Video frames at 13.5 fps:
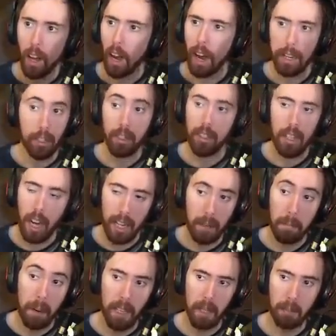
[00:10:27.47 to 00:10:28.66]
I should not have
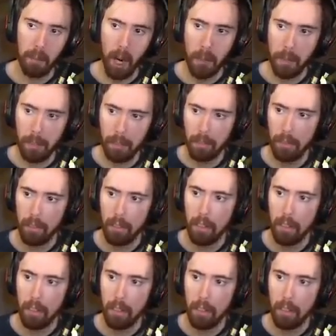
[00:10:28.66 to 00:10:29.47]
made the promise.